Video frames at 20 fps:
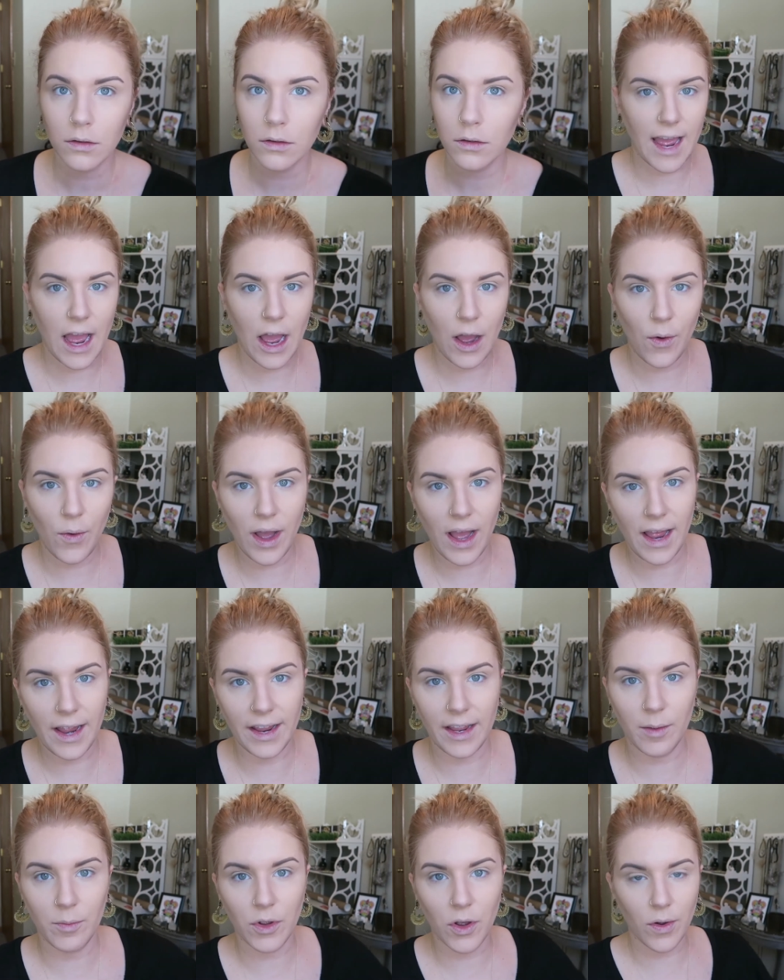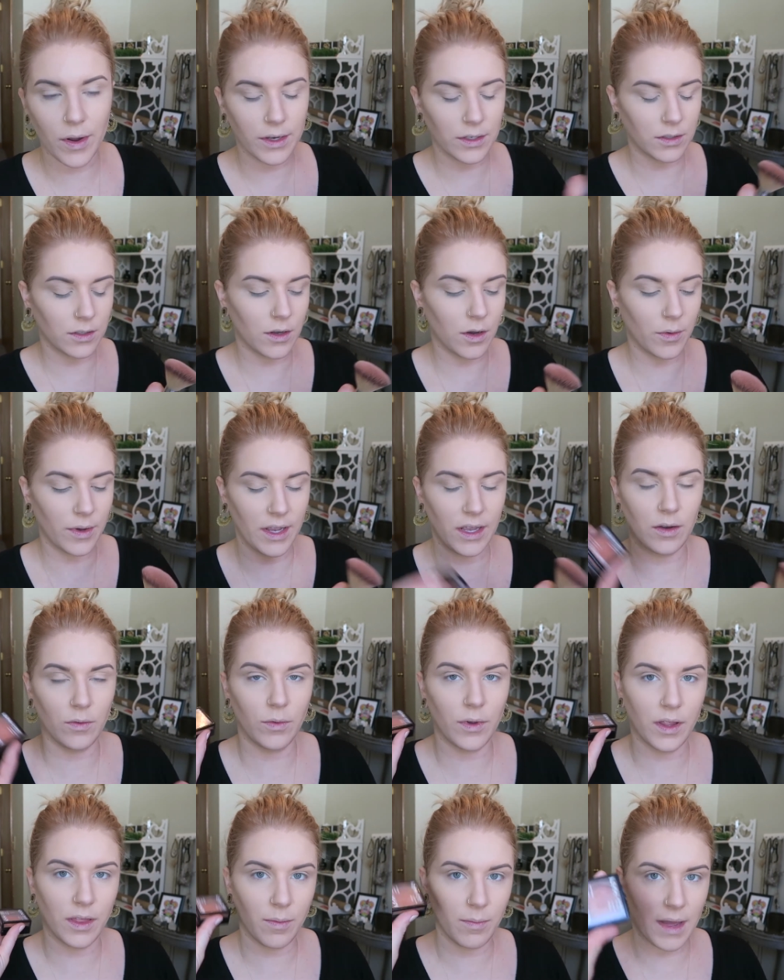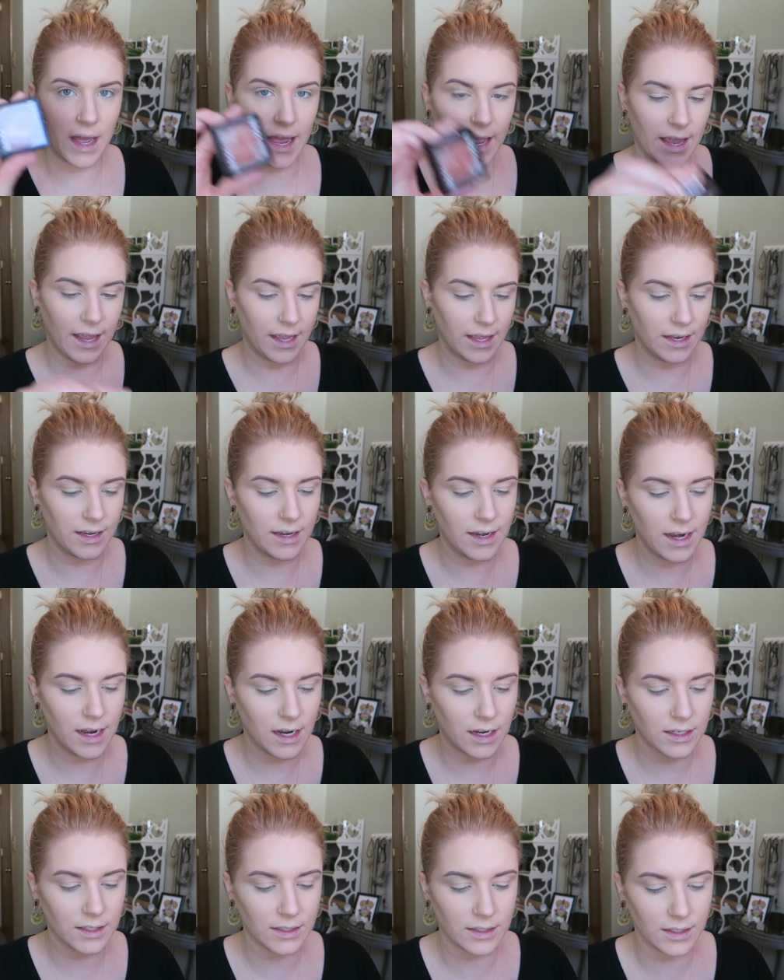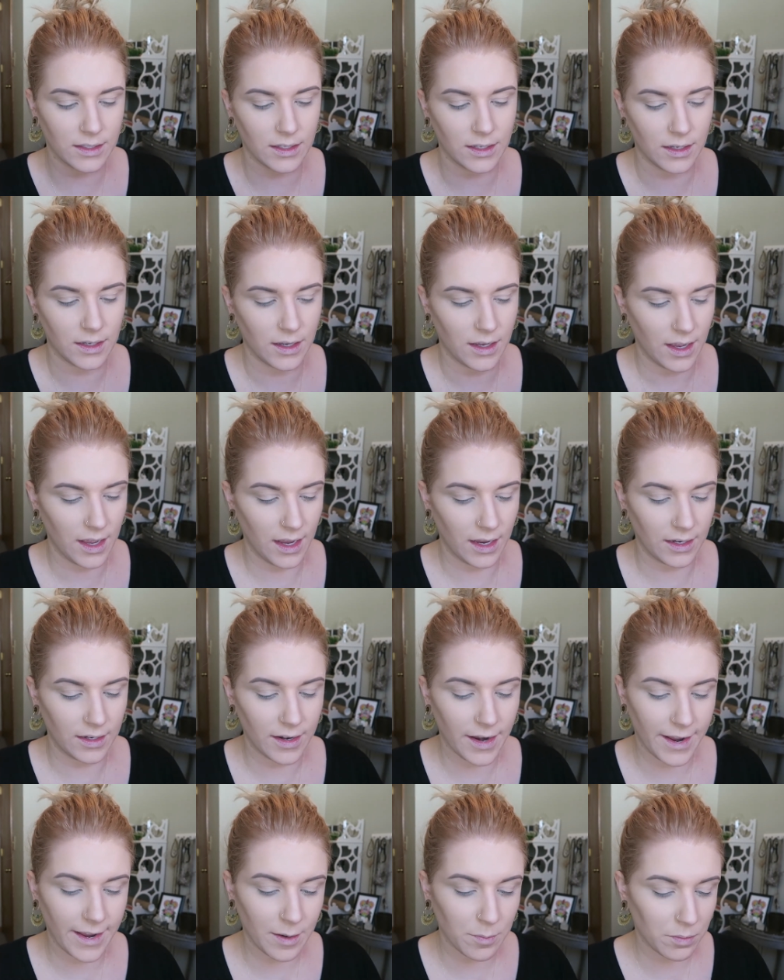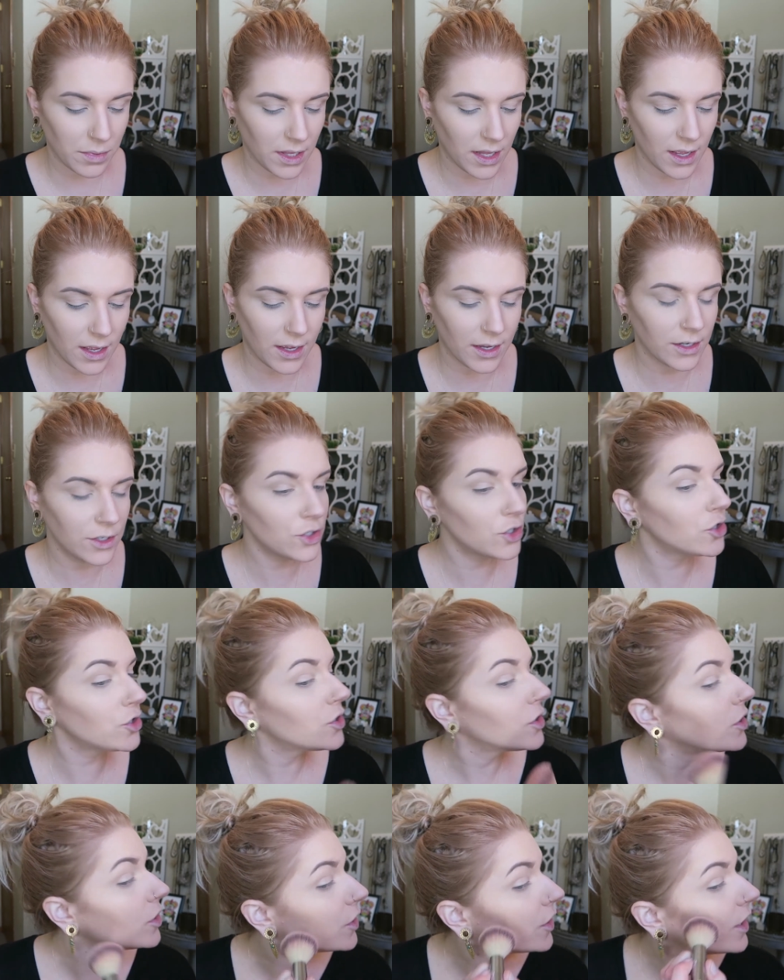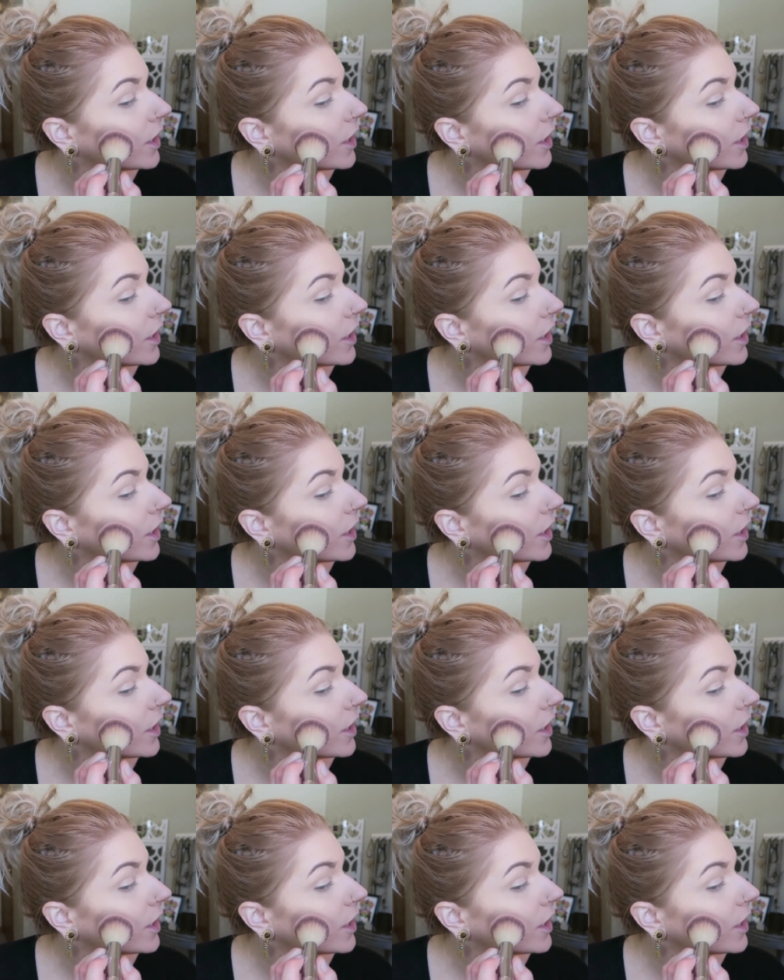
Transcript: Now I am going to go in with my NYX Ignite blush